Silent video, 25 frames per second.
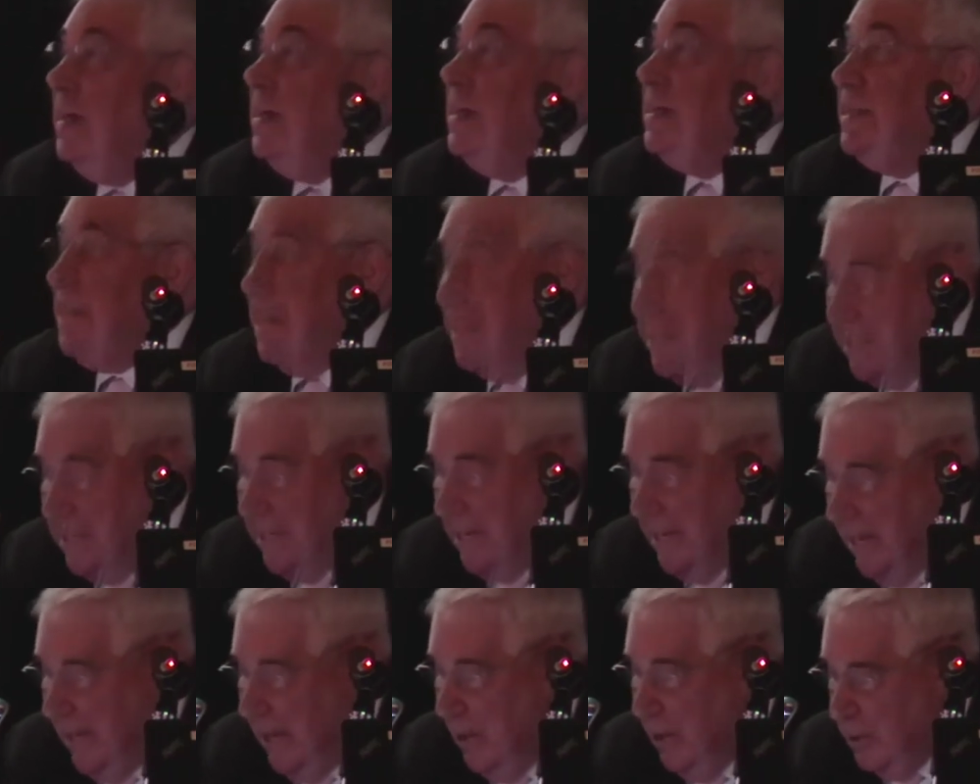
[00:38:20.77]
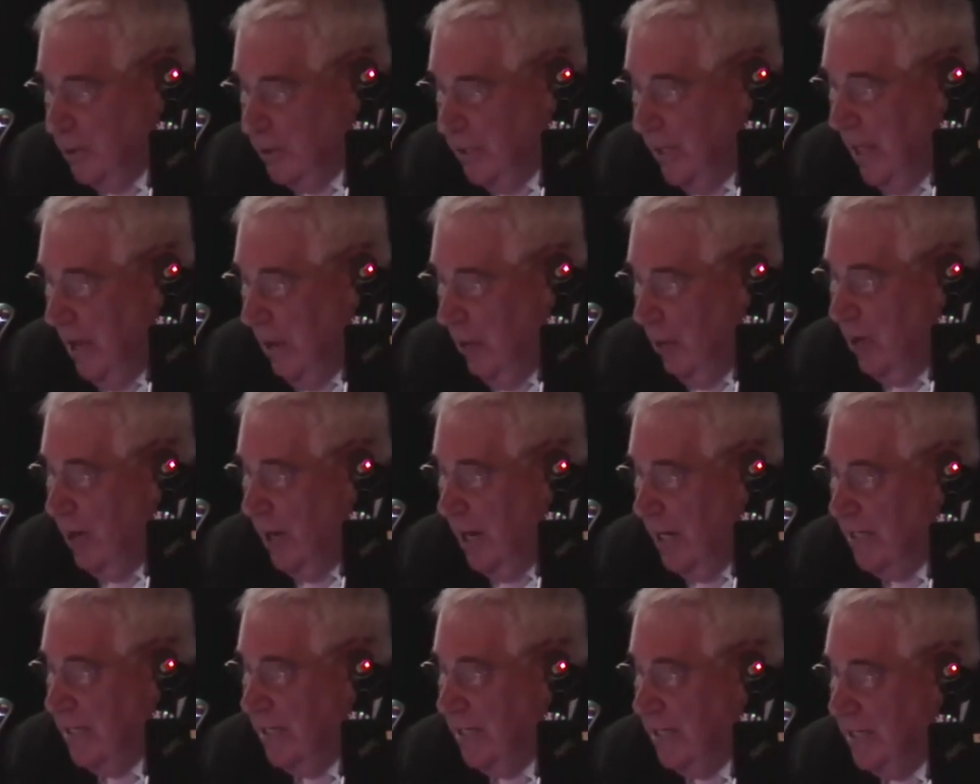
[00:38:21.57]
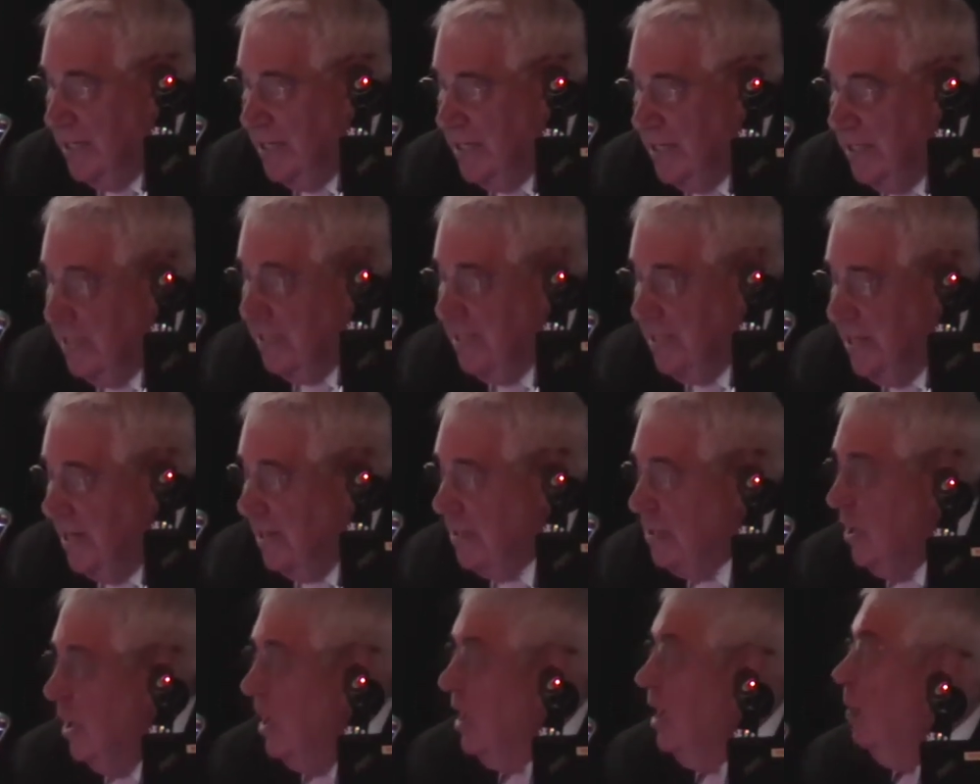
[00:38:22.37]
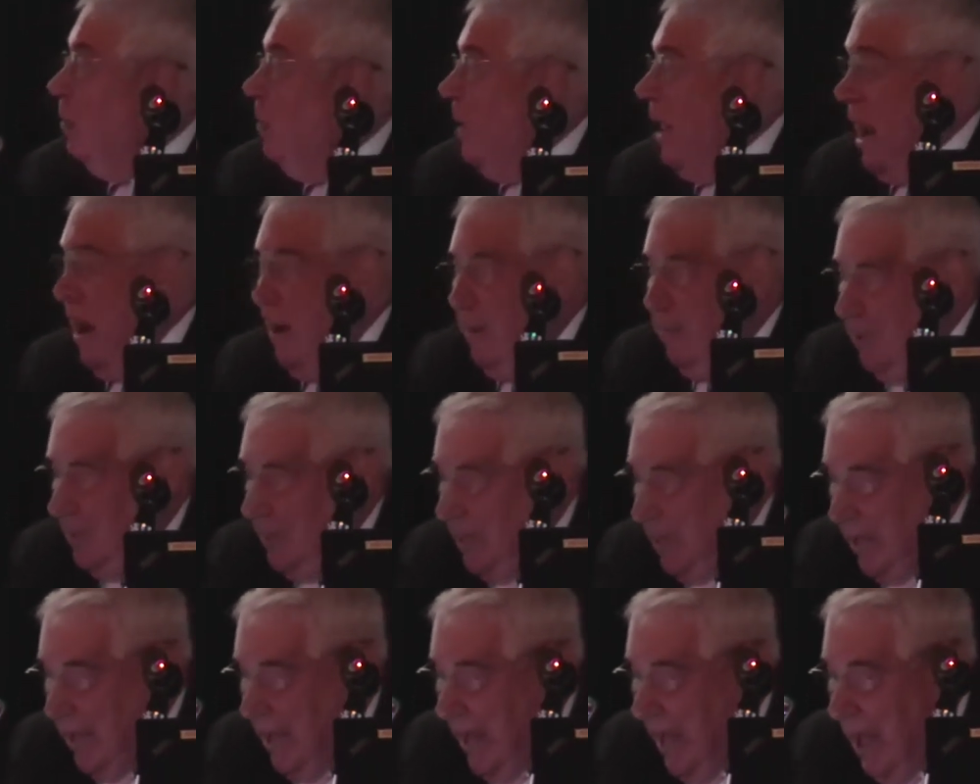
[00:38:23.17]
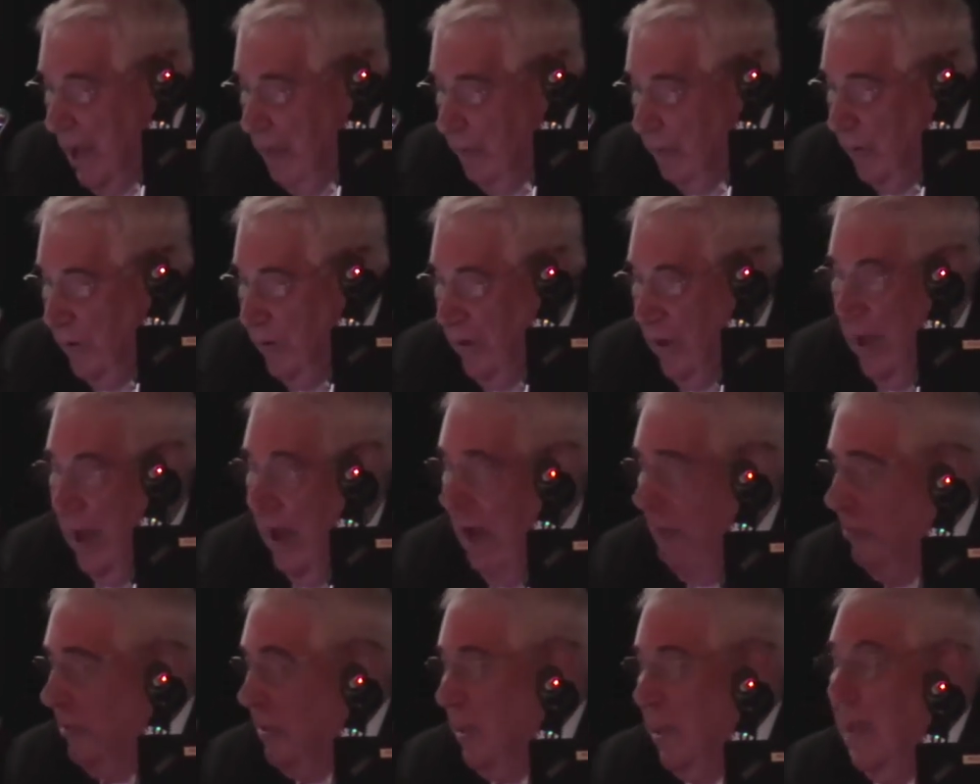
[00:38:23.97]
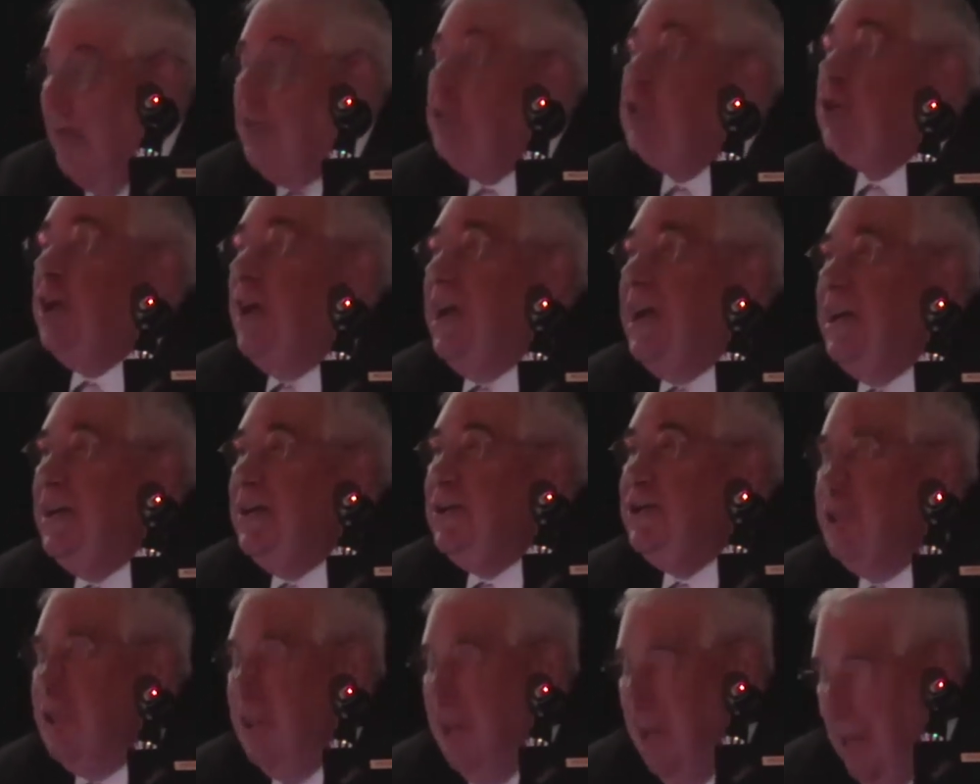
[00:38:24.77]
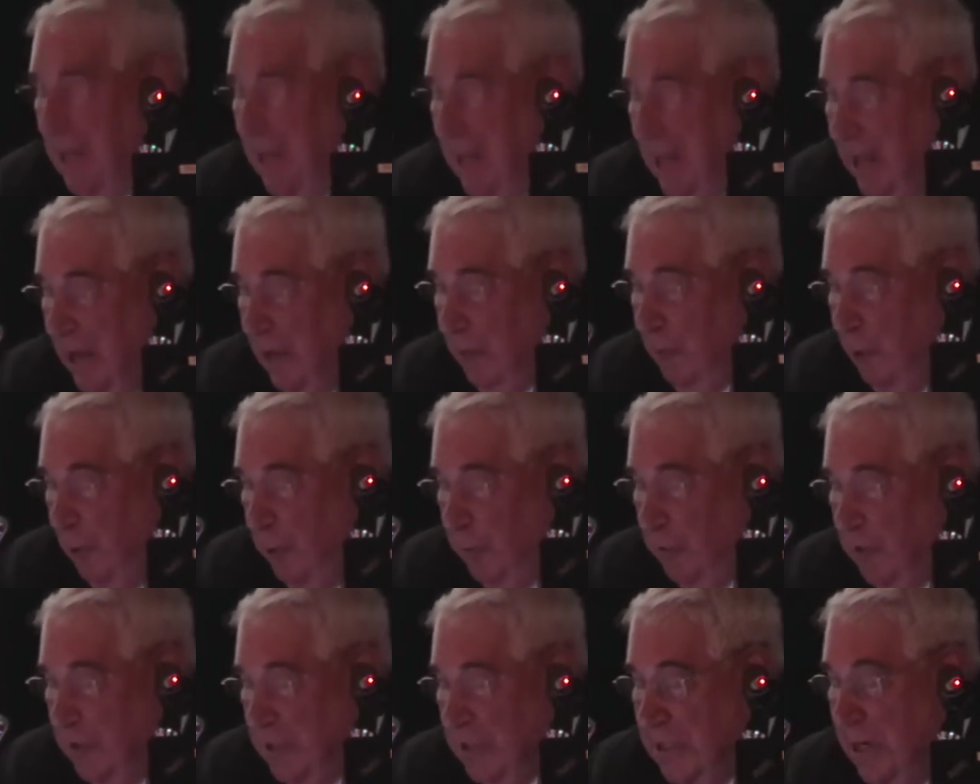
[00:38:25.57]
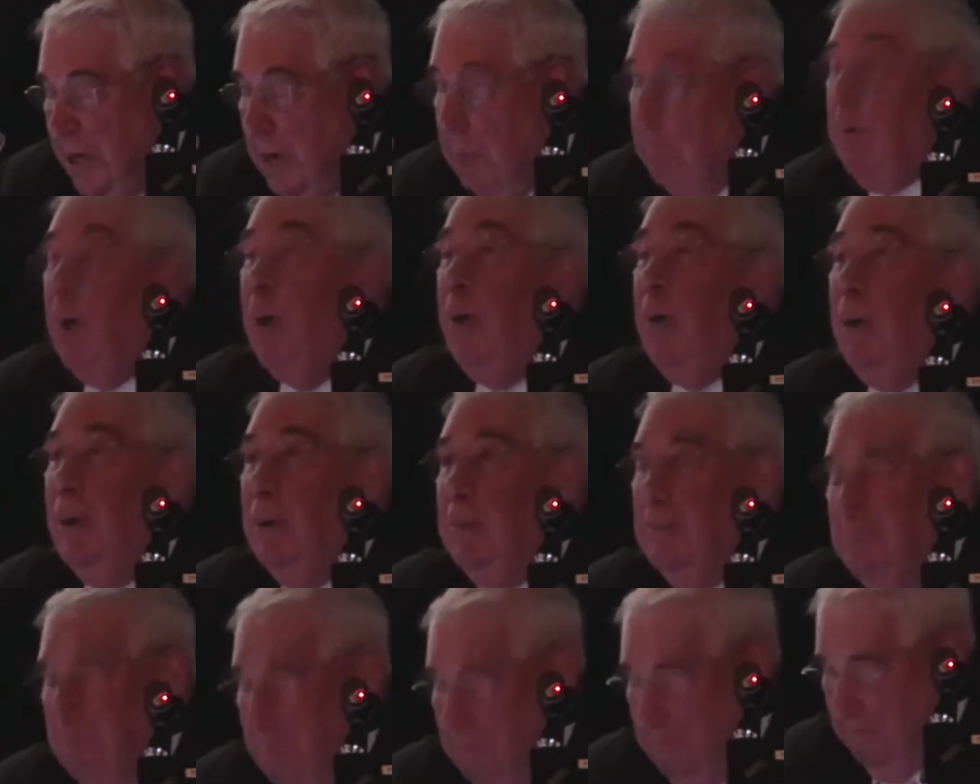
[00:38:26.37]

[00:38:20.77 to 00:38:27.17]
16 years later, in 1966, when everything had happened and everything had changed, he wrote this in a poem.